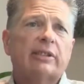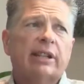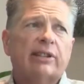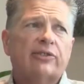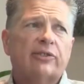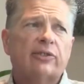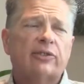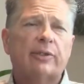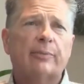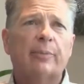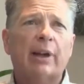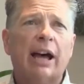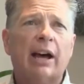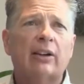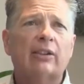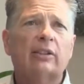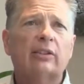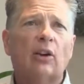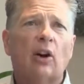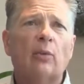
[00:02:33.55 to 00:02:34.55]
this was
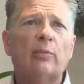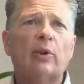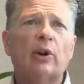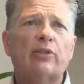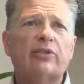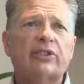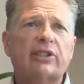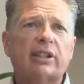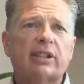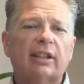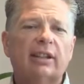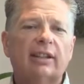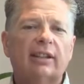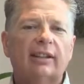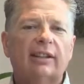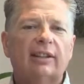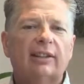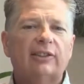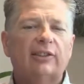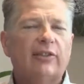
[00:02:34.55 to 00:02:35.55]
about almost
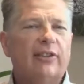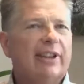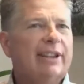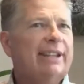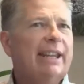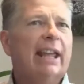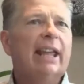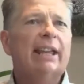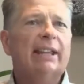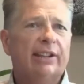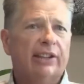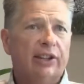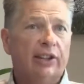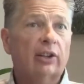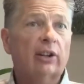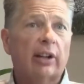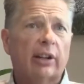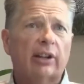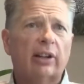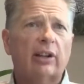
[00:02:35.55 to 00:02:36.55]
to the day a
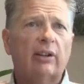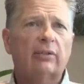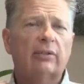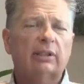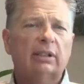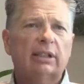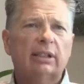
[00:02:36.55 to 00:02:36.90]
year ago,